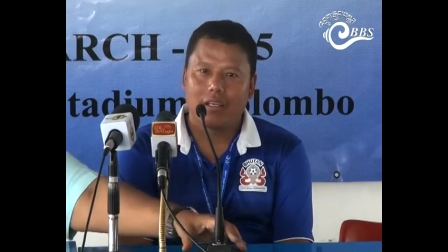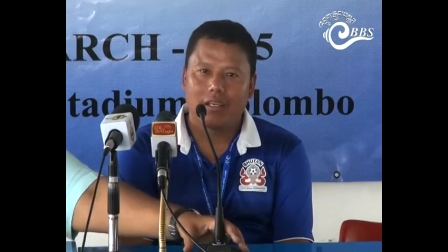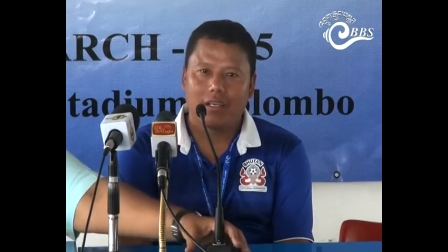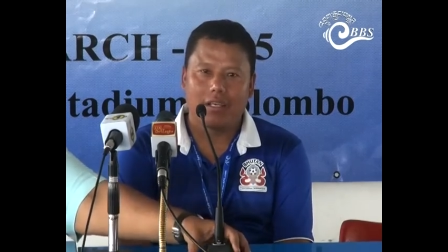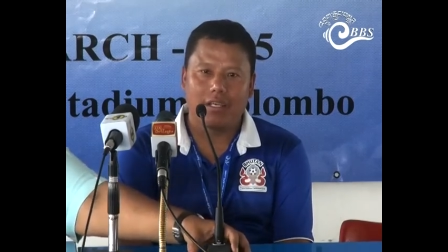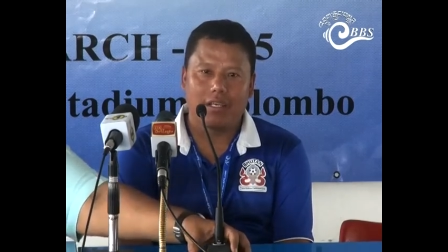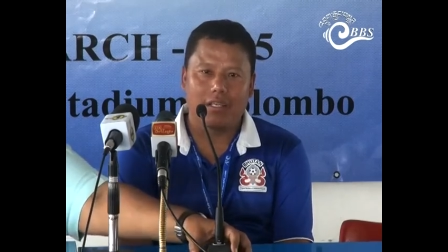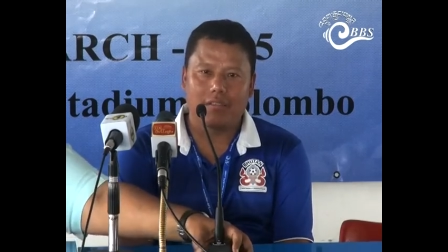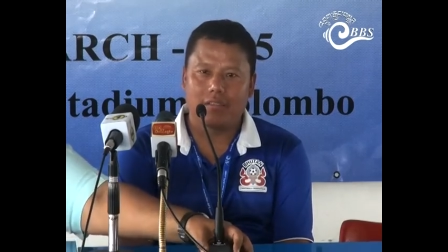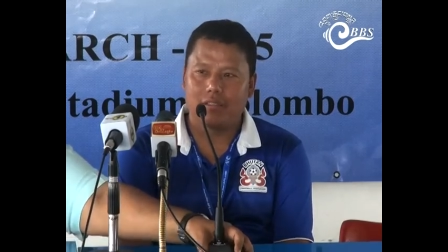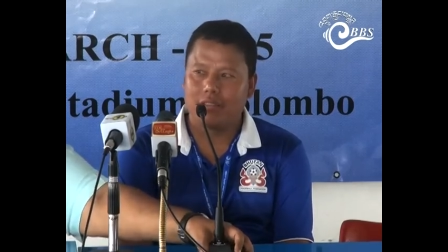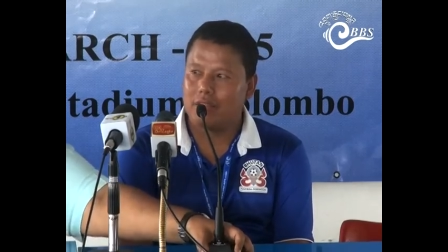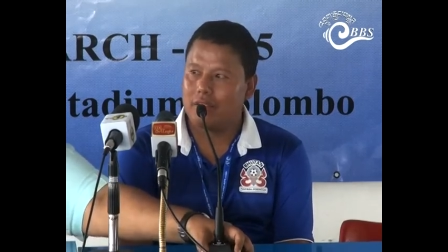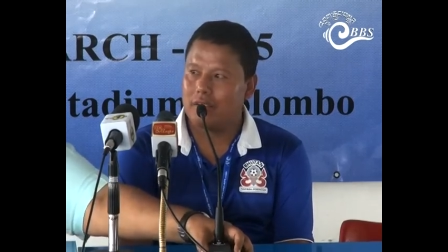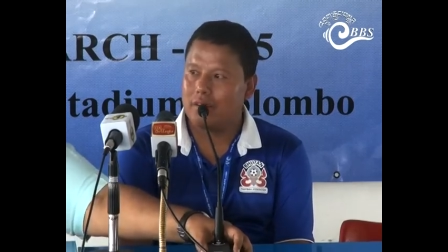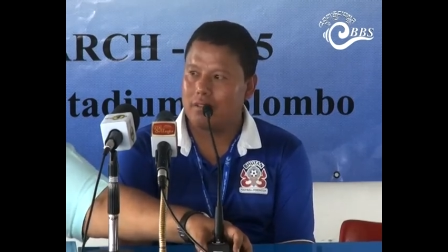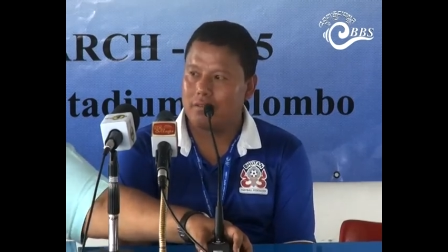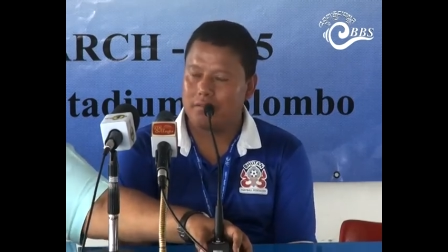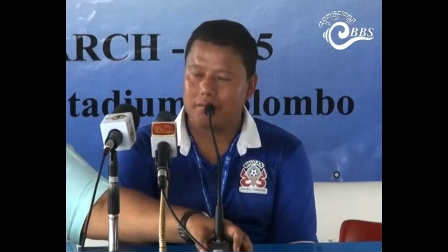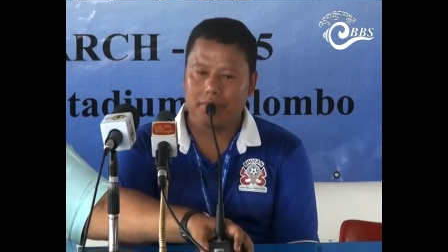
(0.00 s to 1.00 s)
And
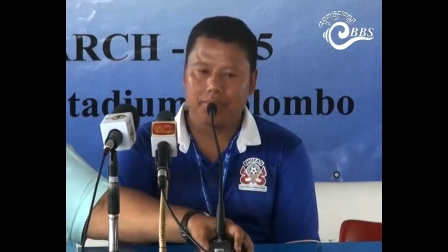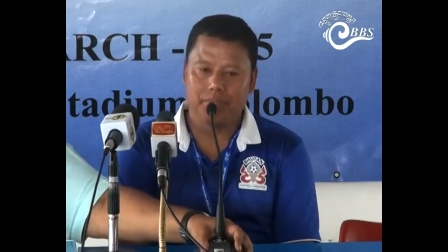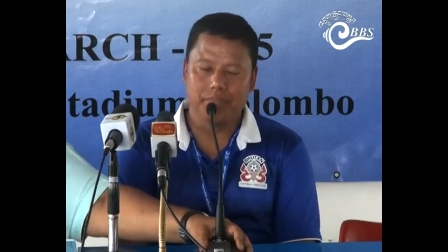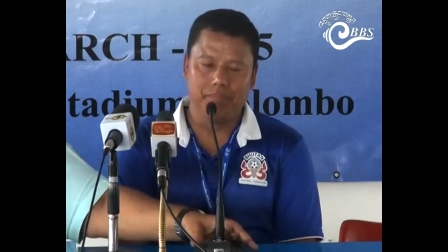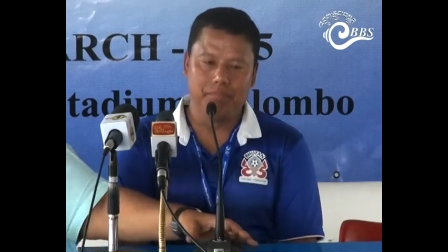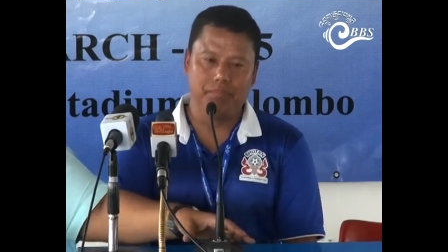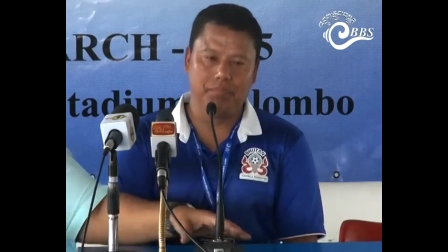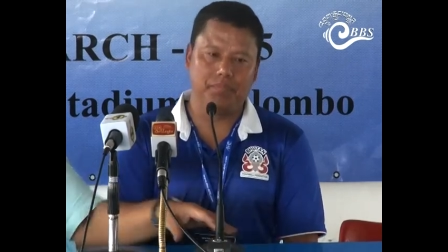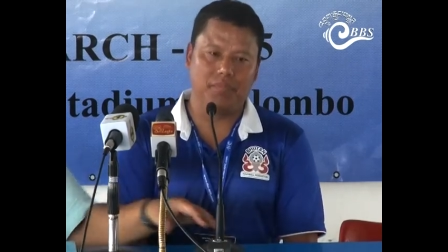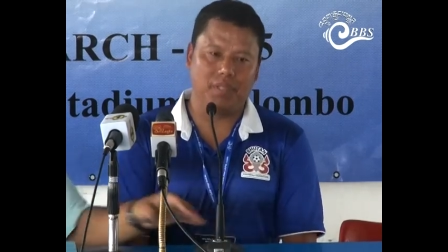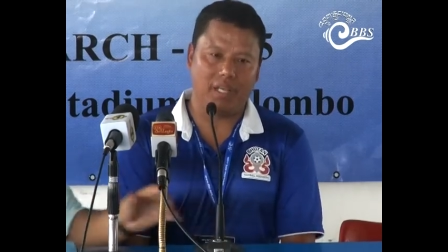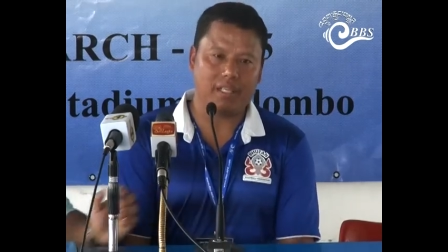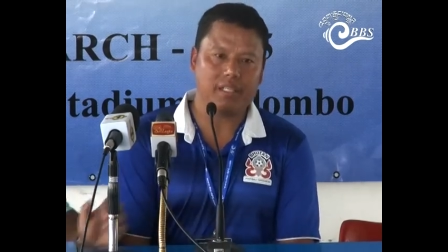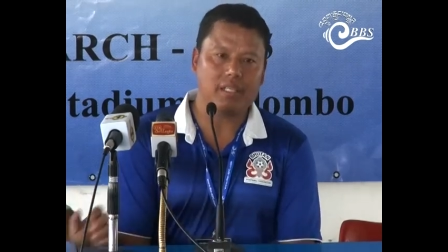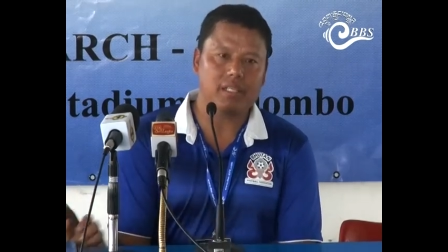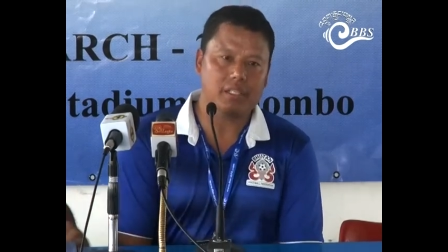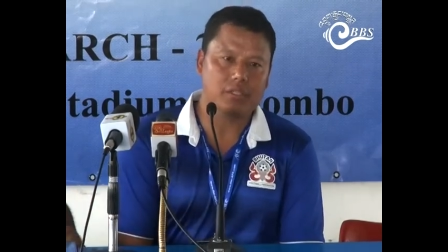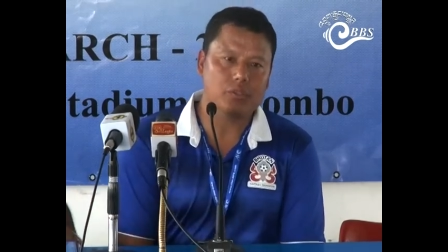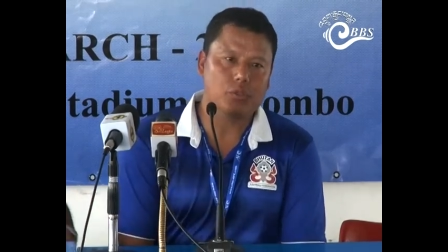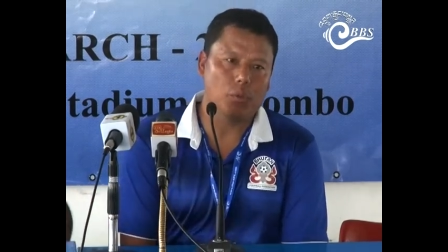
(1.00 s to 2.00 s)

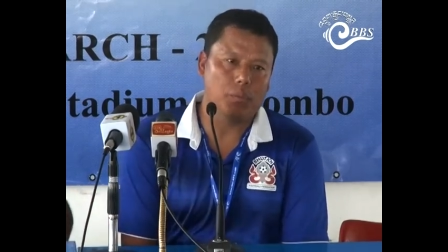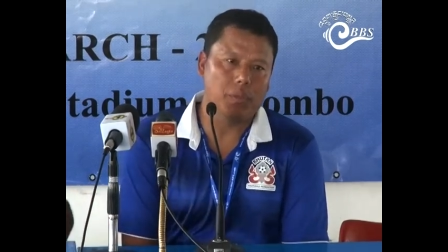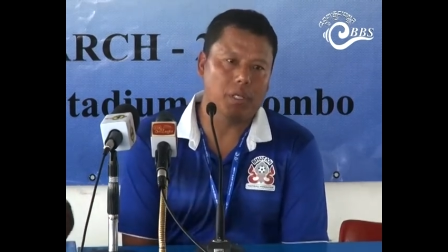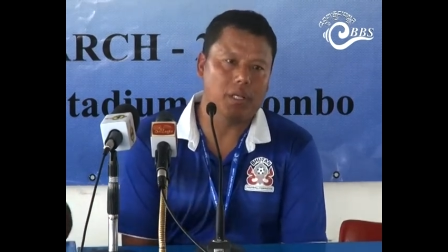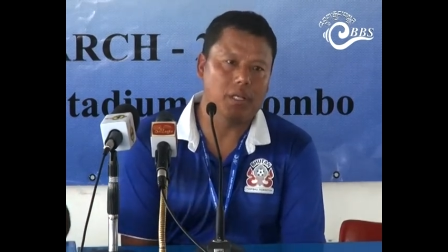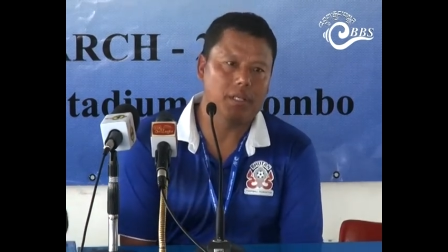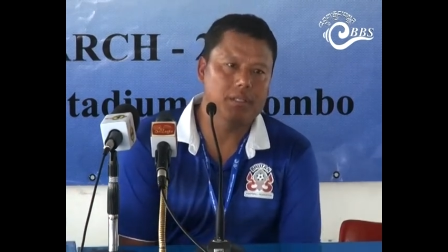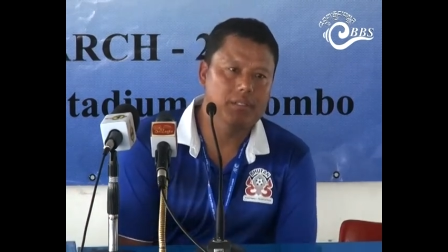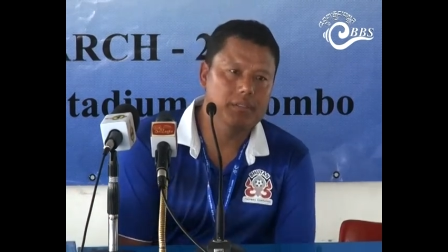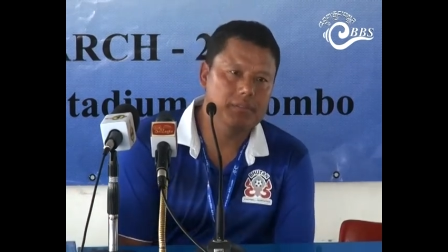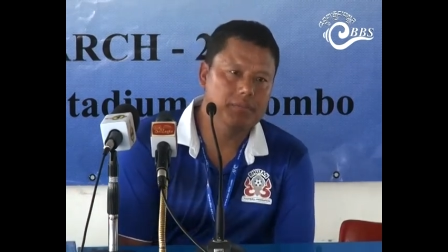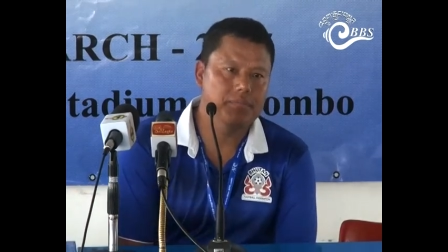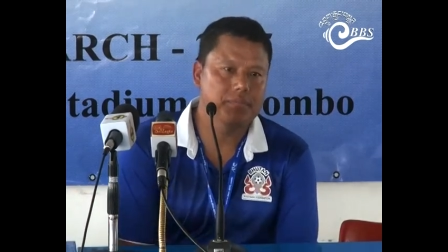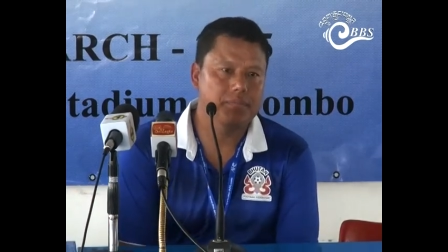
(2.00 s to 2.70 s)
I think it's normal.